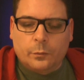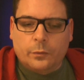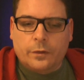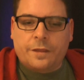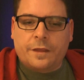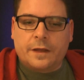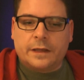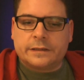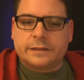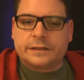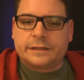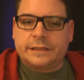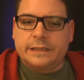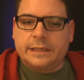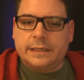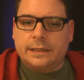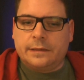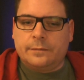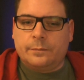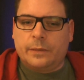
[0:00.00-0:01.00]
with that
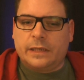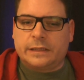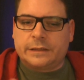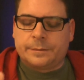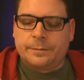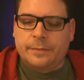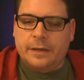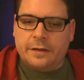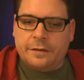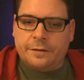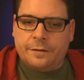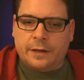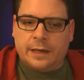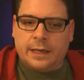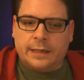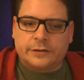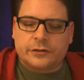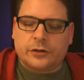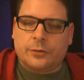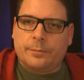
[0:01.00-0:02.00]
scene, Matt Smith
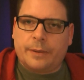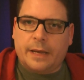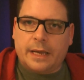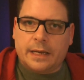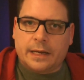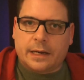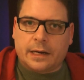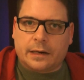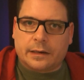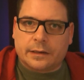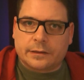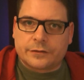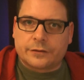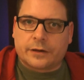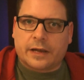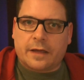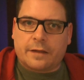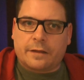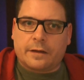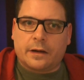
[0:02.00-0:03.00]
and Tom Baker
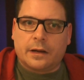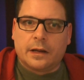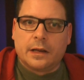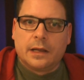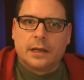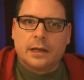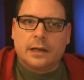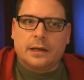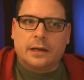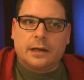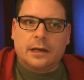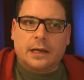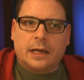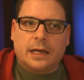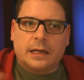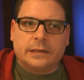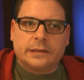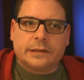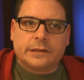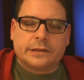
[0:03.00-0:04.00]
together,
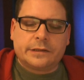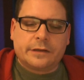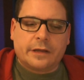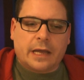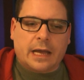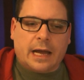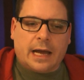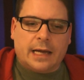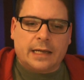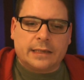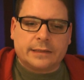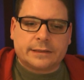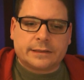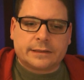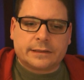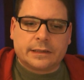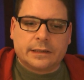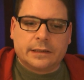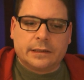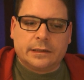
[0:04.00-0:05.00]
and they
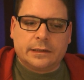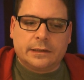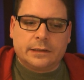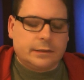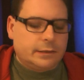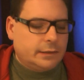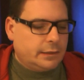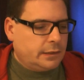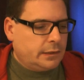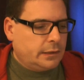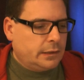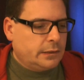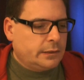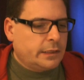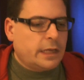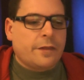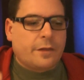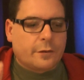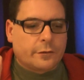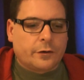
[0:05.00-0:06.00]
ask,
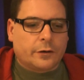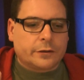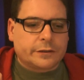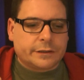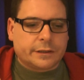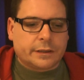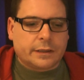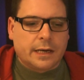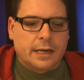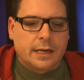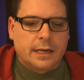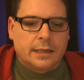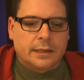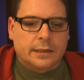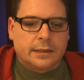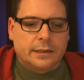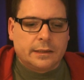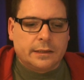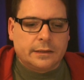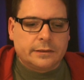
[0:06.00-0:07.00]
the Doctor,
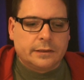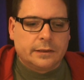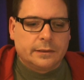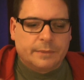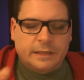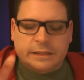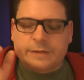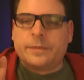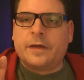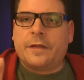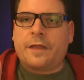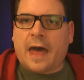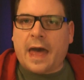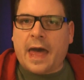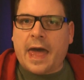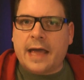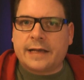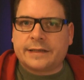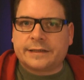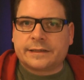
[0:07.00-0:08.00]
Matt Smith
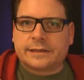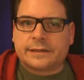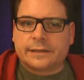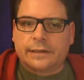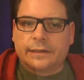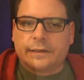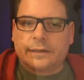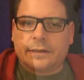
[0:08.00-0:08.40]
asked